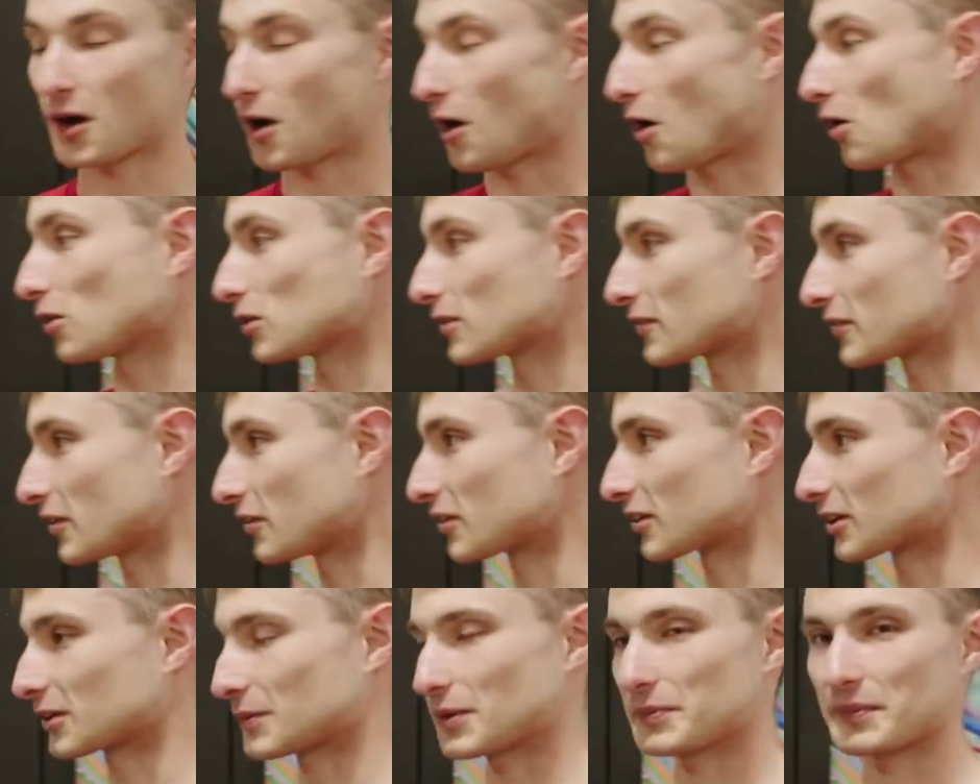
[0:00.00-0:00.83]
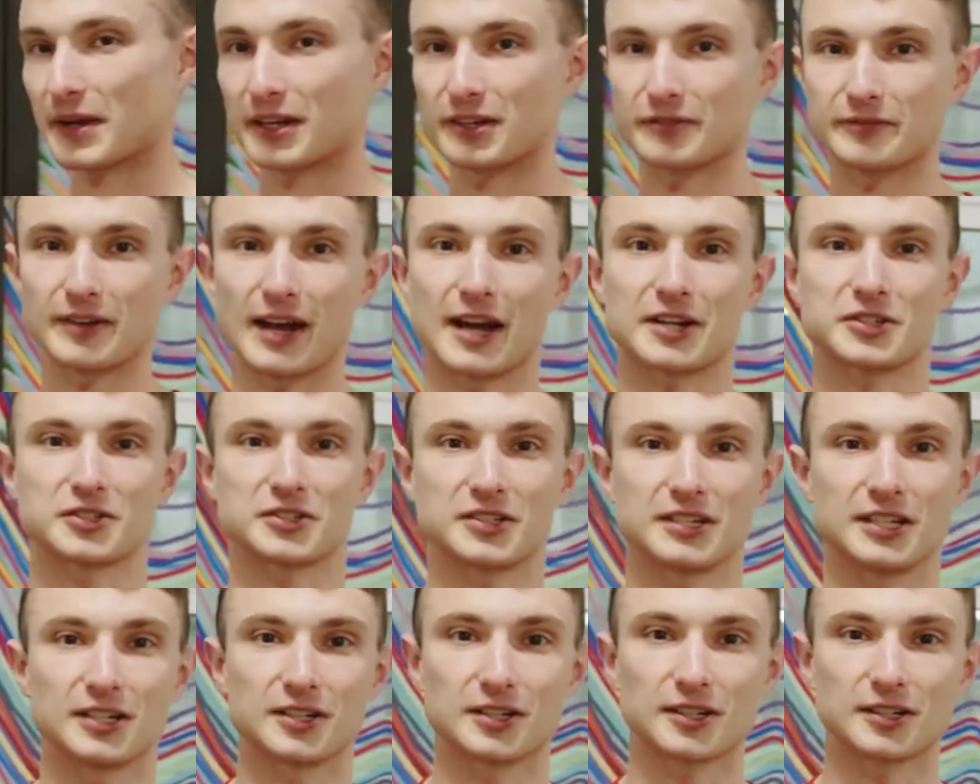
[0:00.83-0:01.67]
All of those are going to be
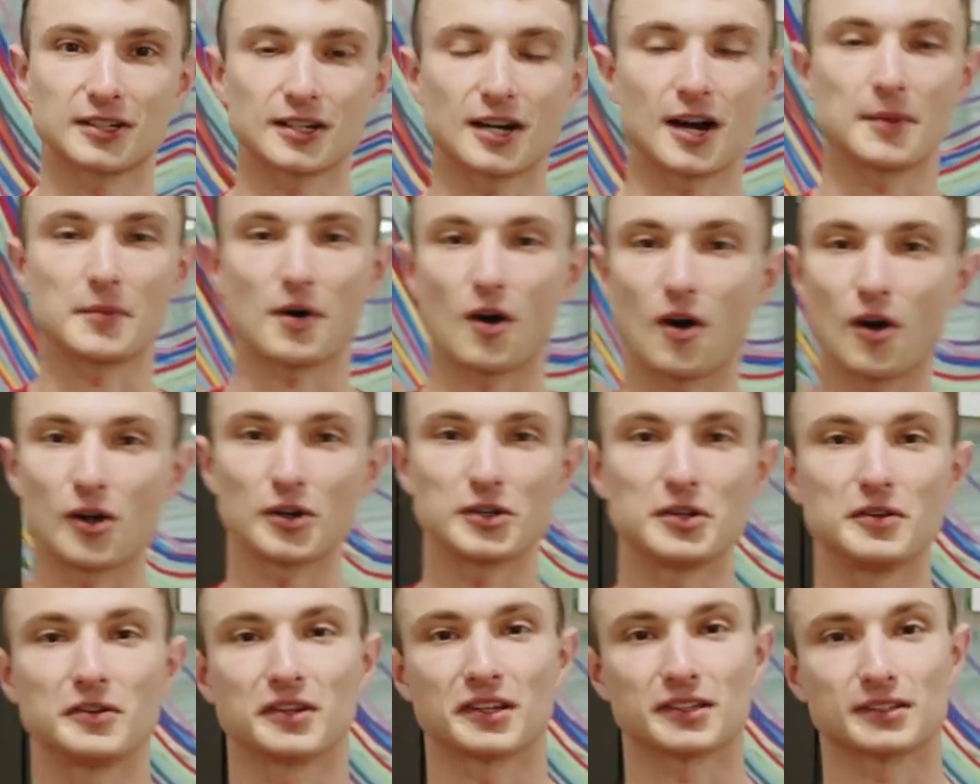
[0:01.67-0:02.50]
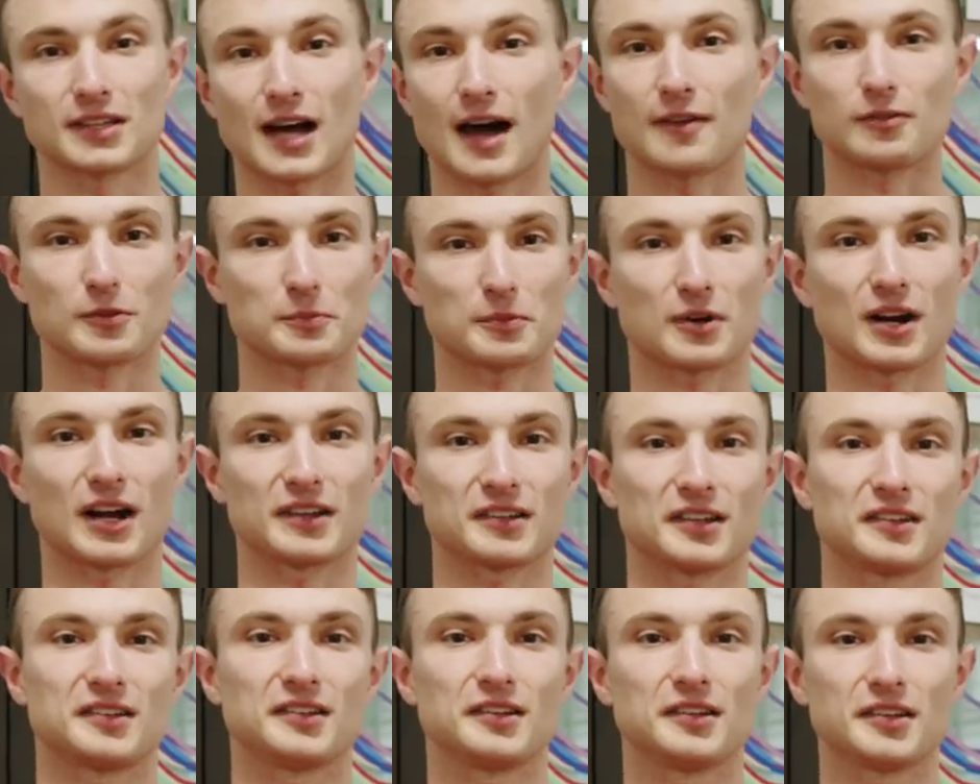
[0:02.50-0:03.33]
manufactured here, um, all using novel
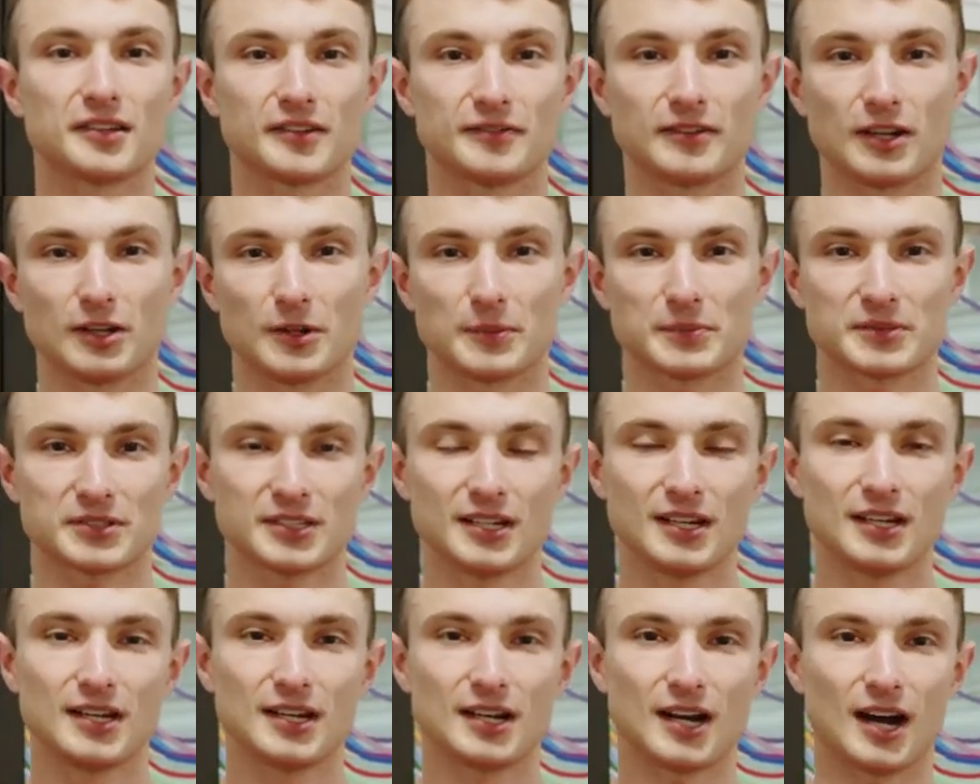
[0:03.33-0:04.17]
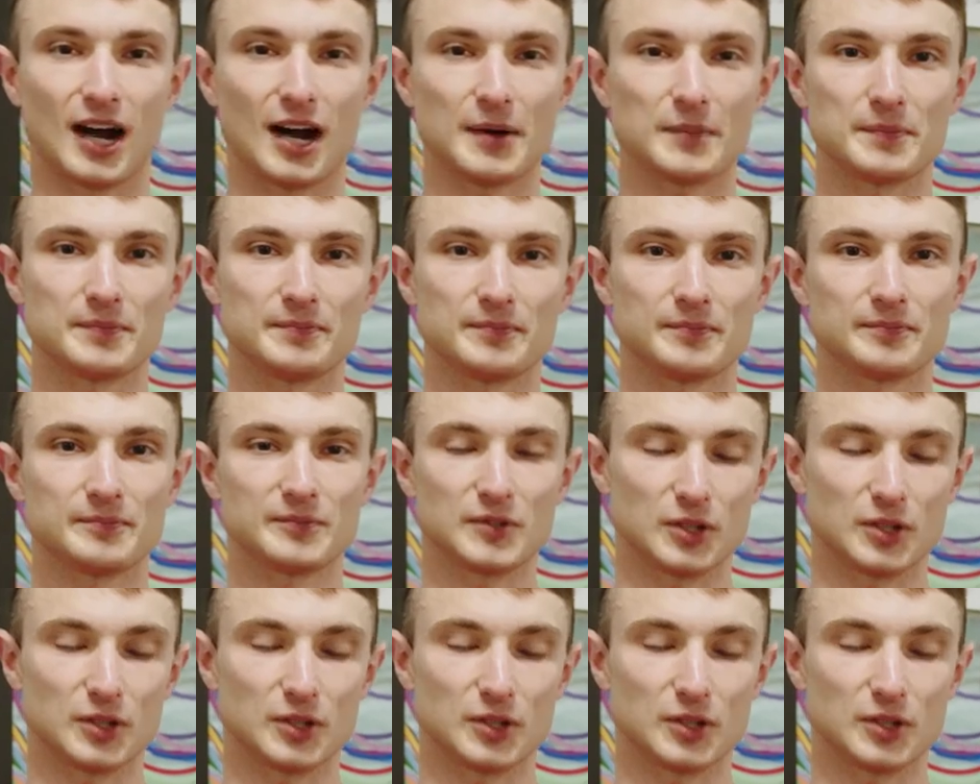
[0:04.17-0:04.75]
processes developed um,